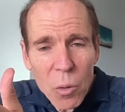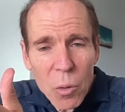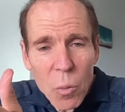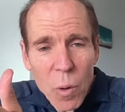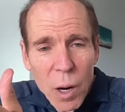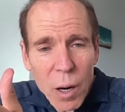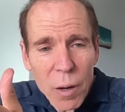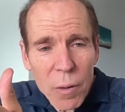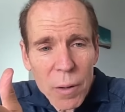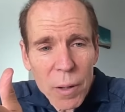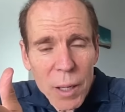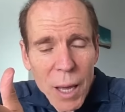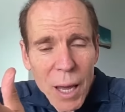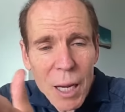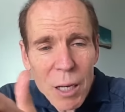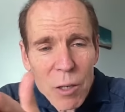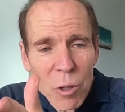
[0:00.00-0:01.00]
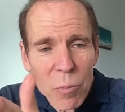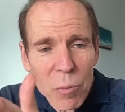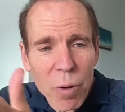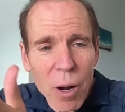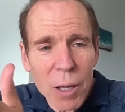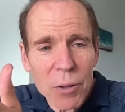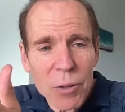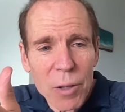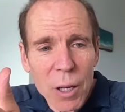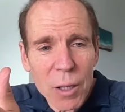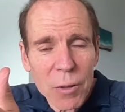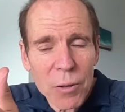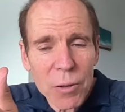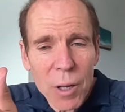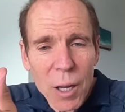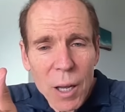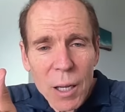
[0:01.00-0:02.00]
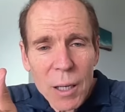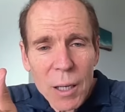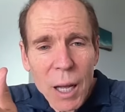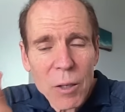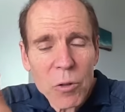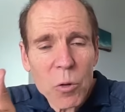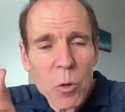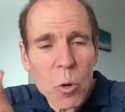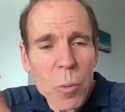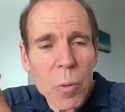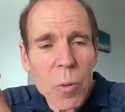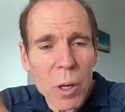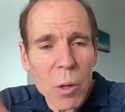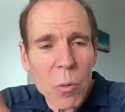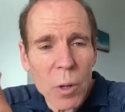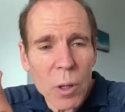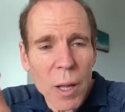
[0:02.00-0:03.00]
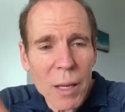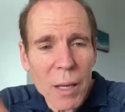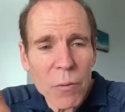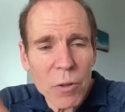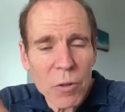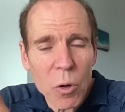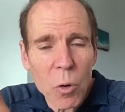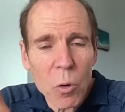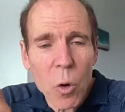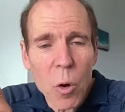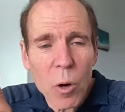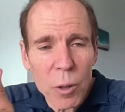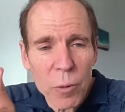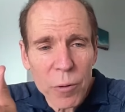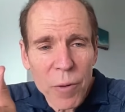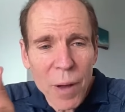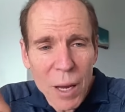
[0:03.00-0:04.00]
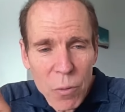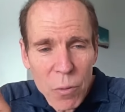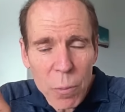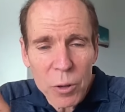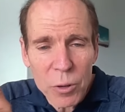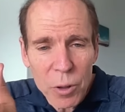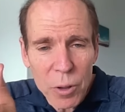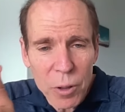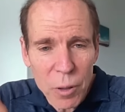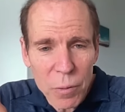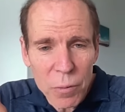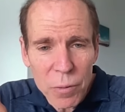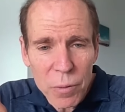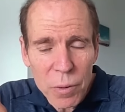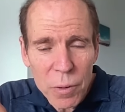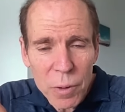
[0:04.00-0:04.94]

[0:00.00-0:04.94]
where the aging process gets to a point where life is no longer favorable to live